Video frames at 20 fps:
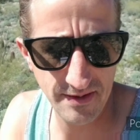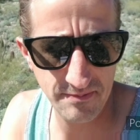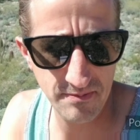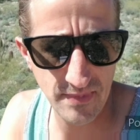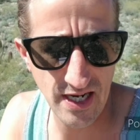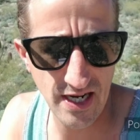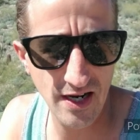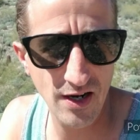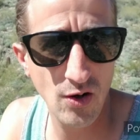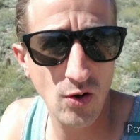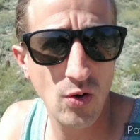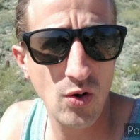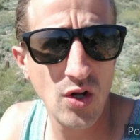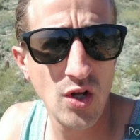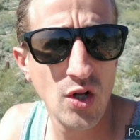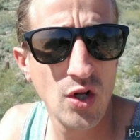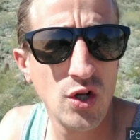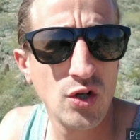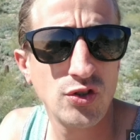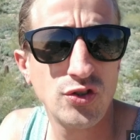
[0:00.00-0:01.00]
at mile
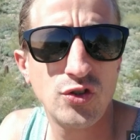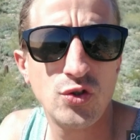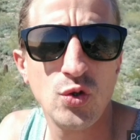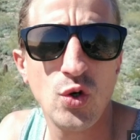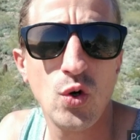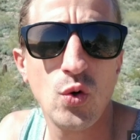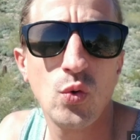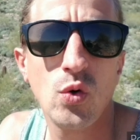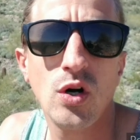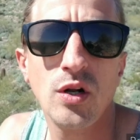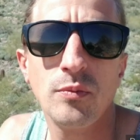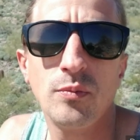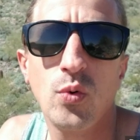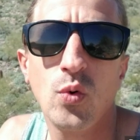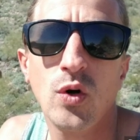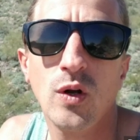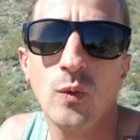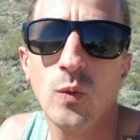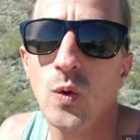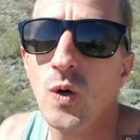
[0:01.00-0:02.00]
two oh one
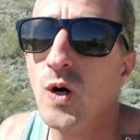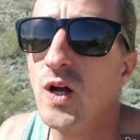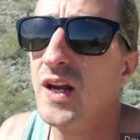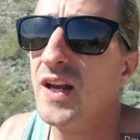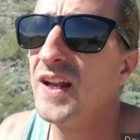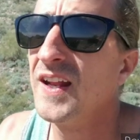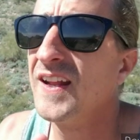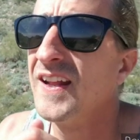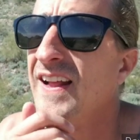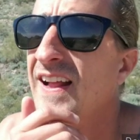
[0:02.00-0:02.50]
point one.